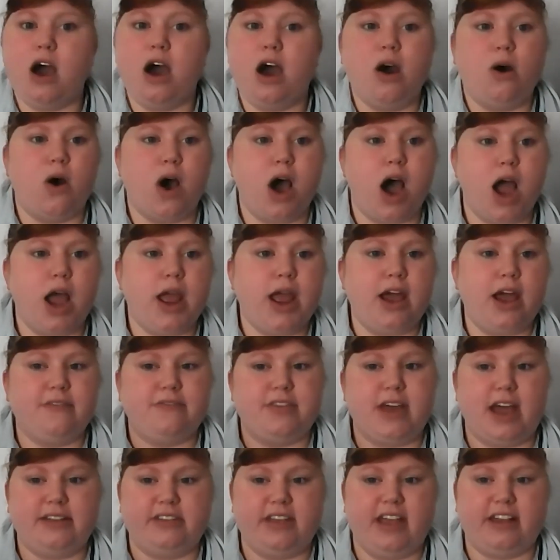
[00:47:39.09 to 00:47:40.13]
oh, I have
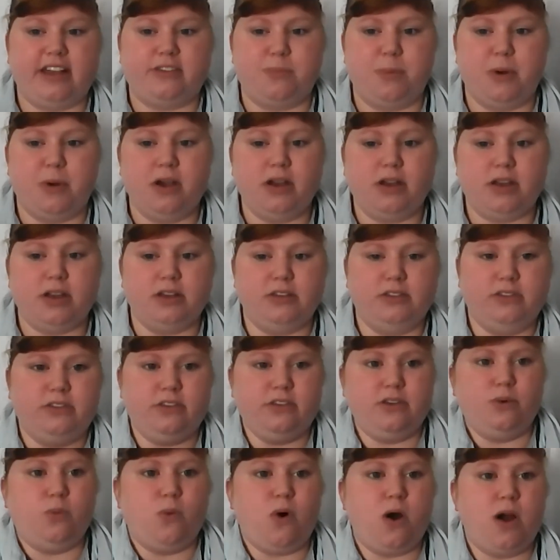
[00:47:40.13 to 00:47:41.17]
that textbook. Do
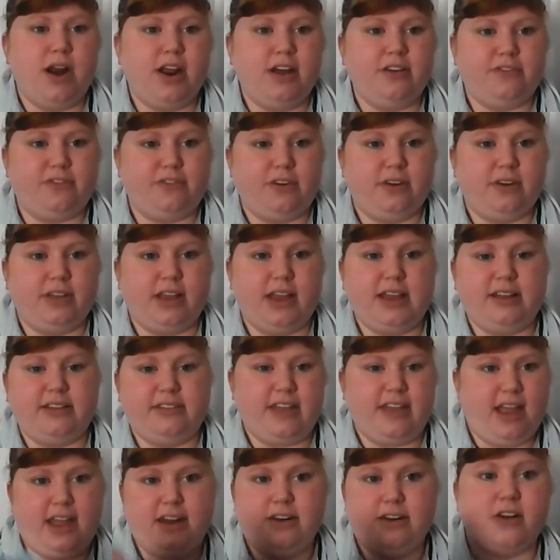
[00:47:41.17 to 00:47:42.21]
you want it for like
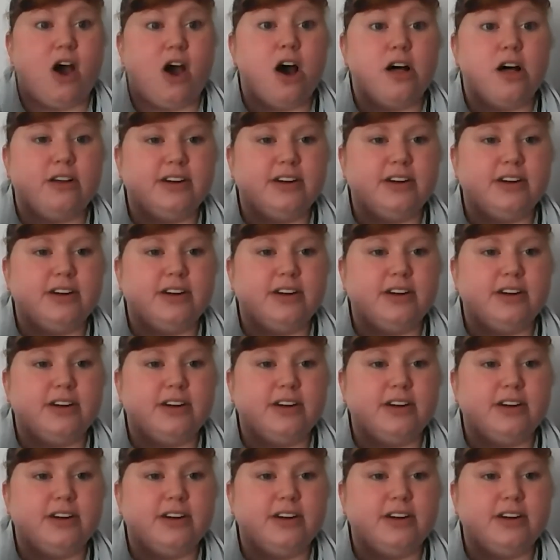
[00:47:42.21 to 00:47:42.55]
$10?